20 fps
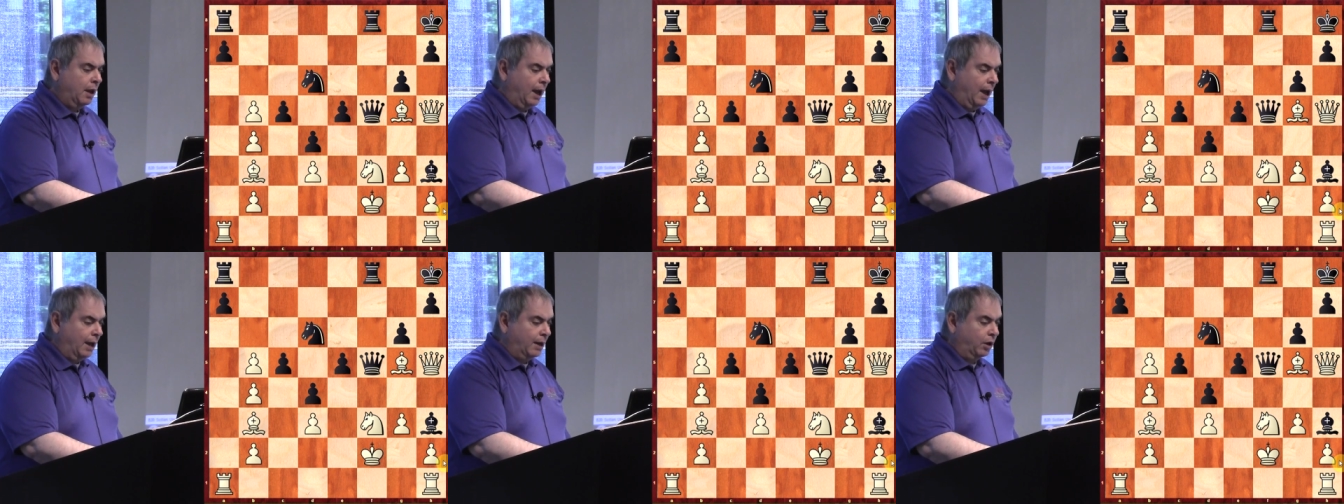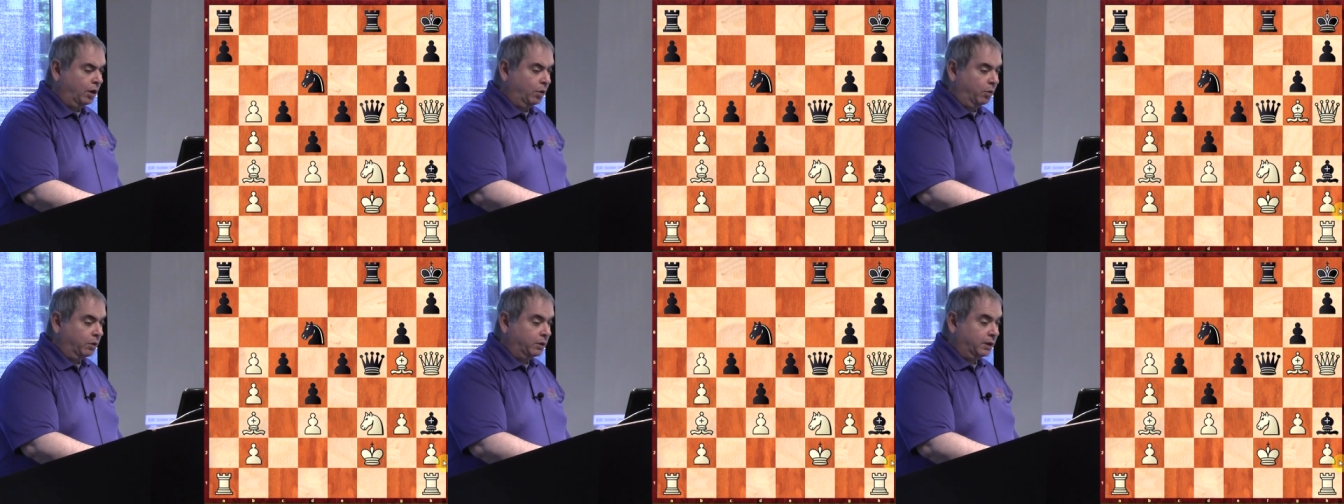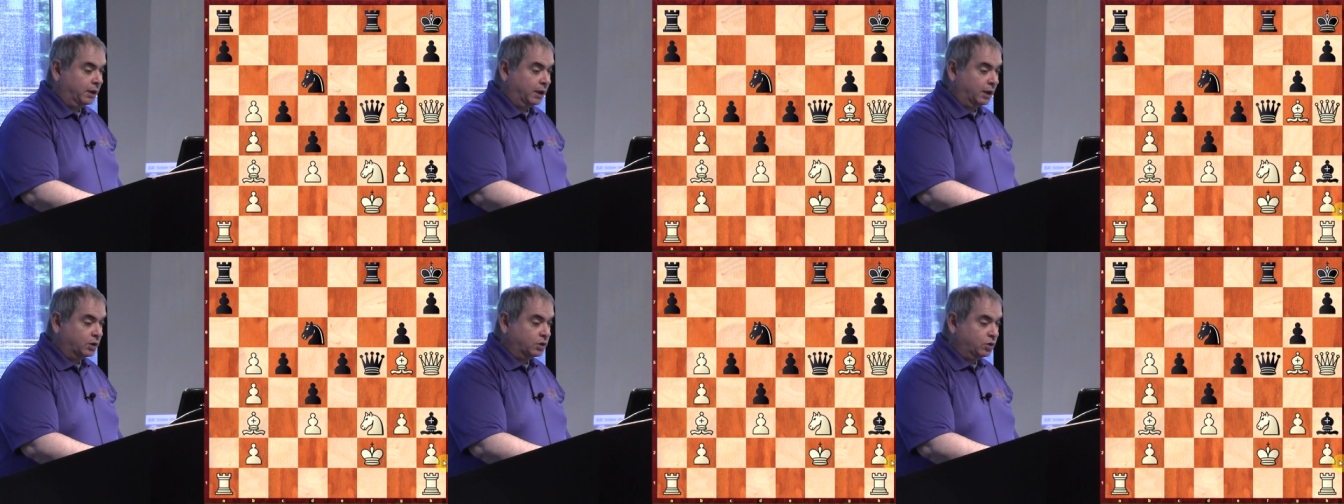I don't know what
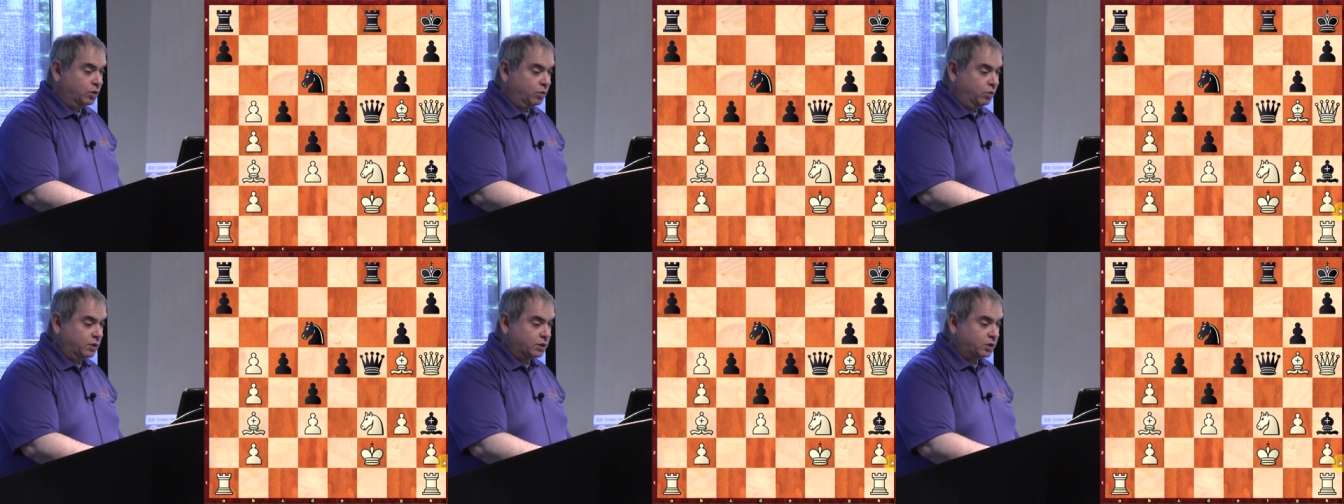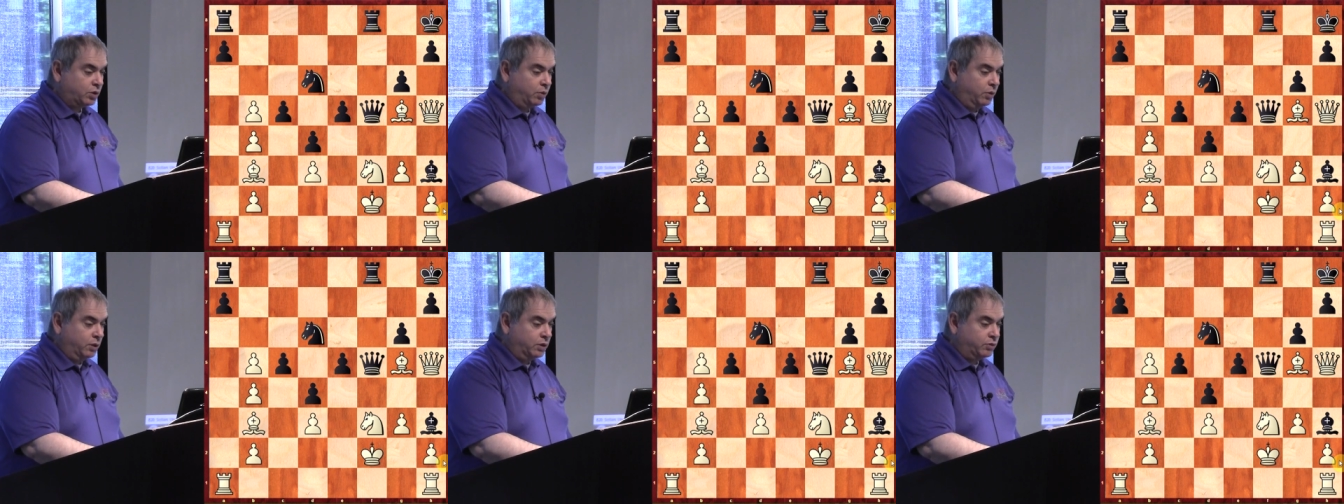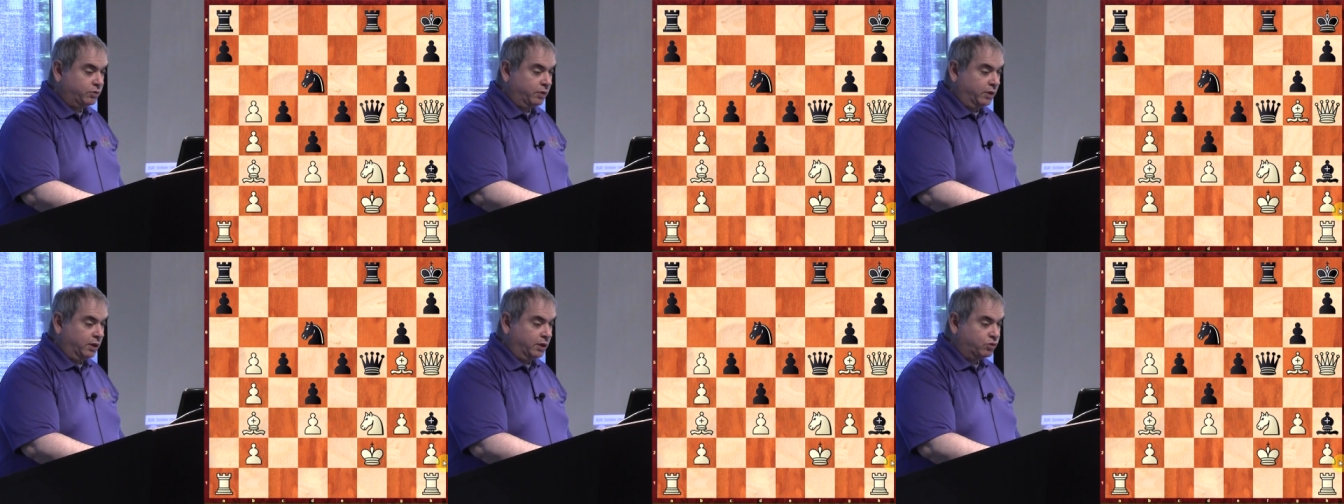he can do. His queen
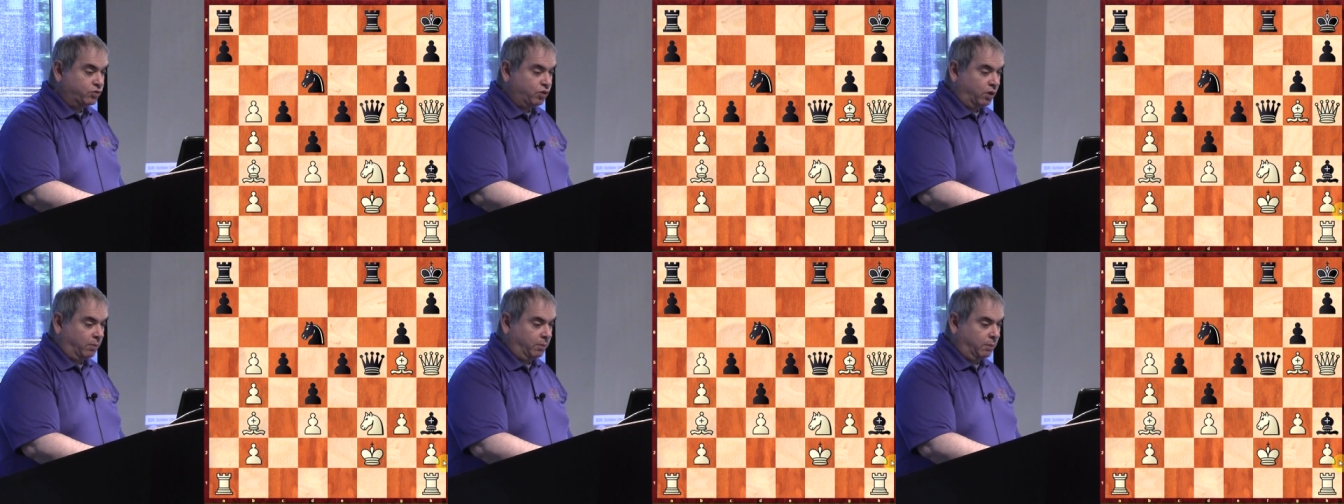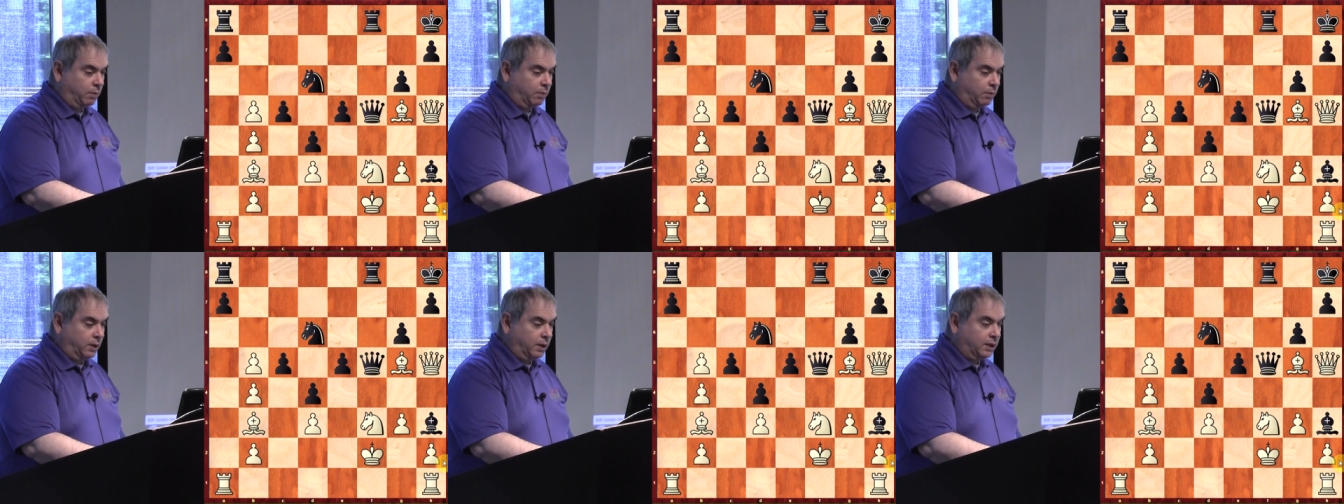is really in trouble.